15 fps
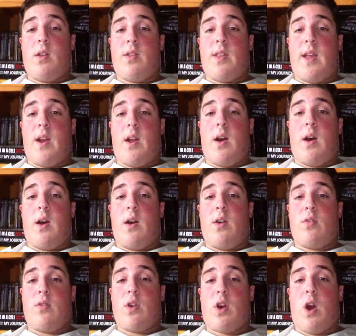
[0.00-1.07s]
that,
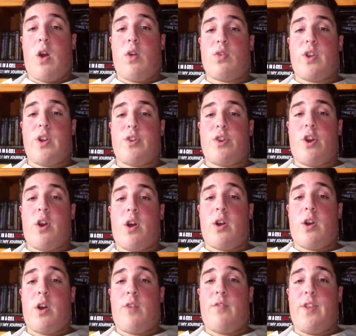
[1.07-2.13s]
Ricardo's going to turn
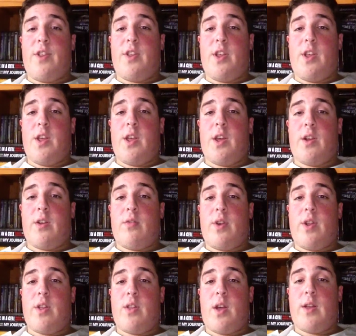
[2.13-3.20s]
on RVD and
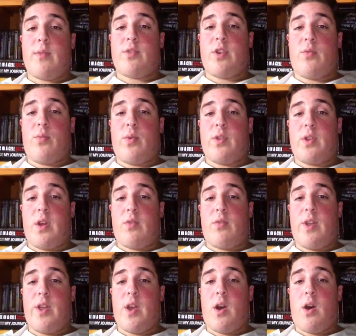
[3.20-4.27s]
realign himself with Del
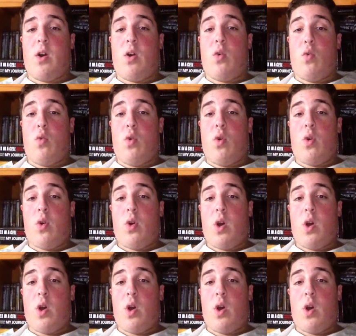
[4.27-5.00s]
Rio.